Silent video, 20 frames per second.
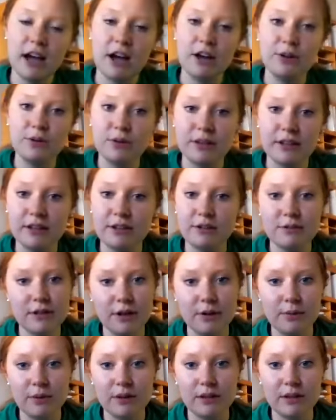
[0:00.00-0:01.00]
how you think you
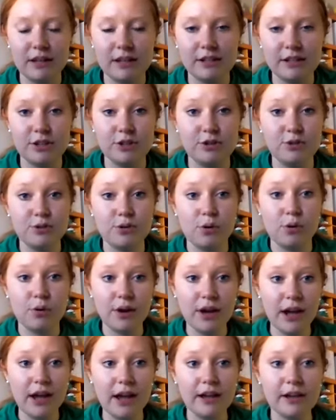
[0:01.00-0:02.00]
did with it. Did you do
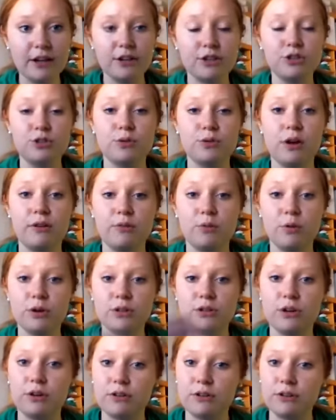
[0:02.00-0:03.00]
okay? Could you have
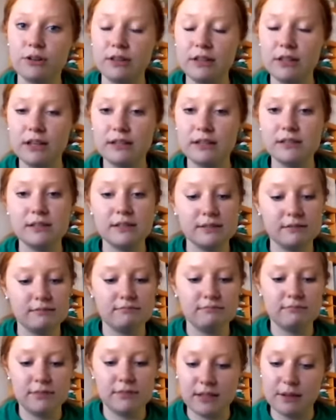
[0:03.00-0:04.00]
worked harder on this?
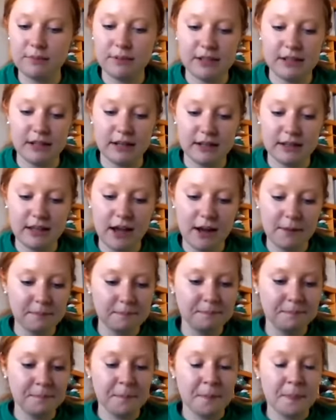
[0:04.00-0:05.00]
Something like that.